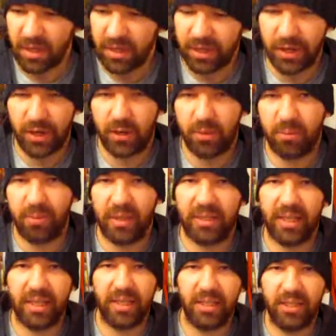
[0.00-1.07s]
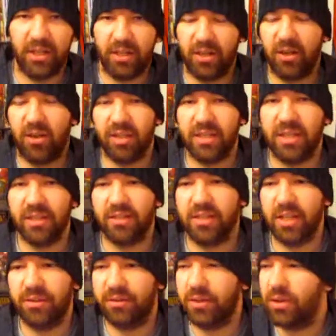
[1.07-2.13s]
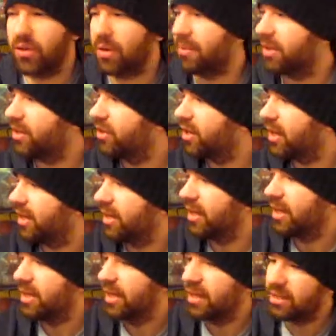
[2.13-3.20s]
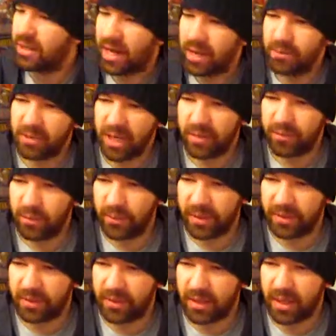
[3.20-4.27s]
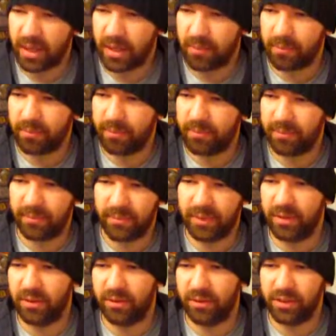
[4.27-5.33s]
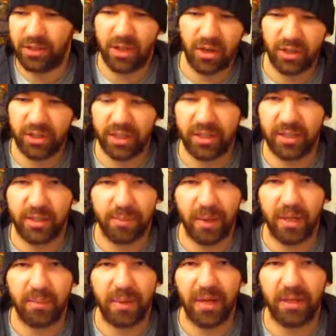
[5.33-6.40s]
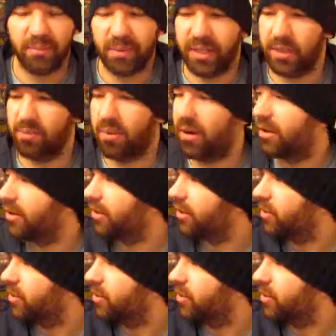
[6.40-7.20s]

you know, but then they started all this other stuff too. I mean, you got time travel with, um, you know, Astonishing Spider-Man and Peter Parker.